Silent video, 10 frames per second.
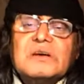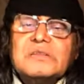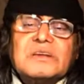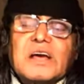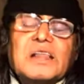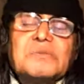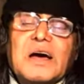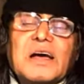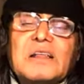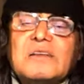The Daily
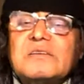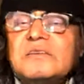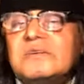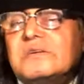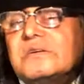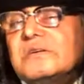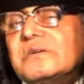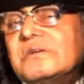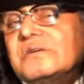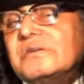Mail,
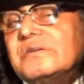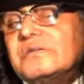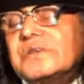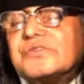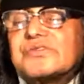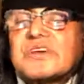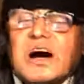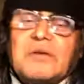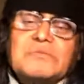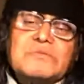the
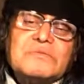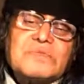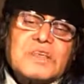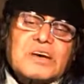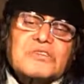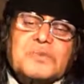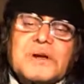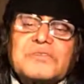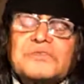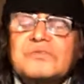Scum, the
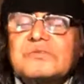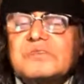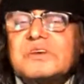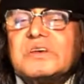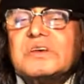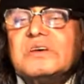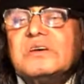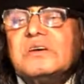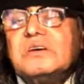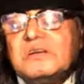Express, the
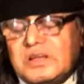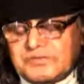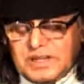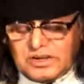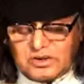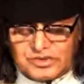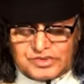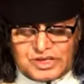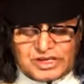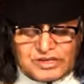Evening
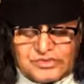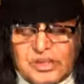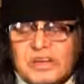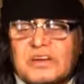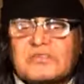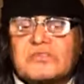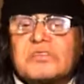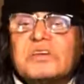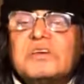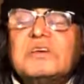Standard, so
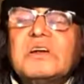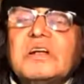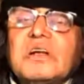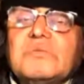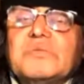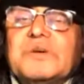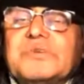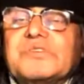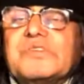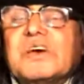the
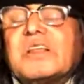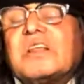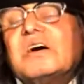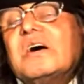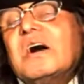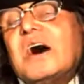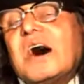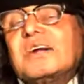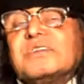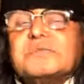BBC and
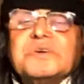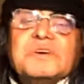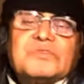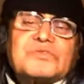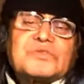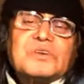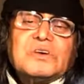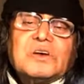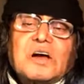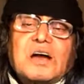ITV's
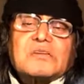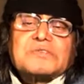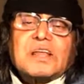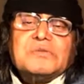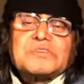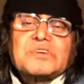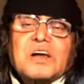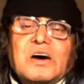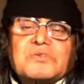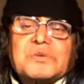kind of television
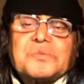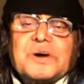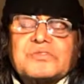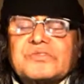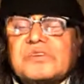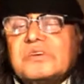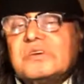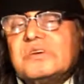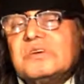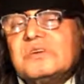counterparts,
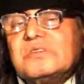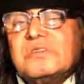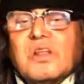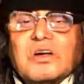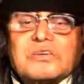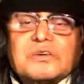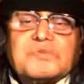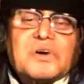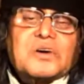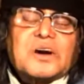the London
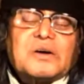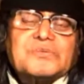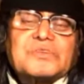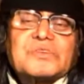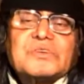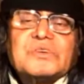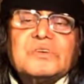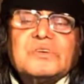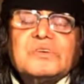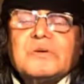programs,
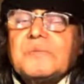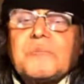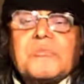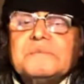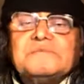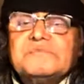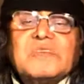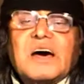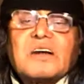they are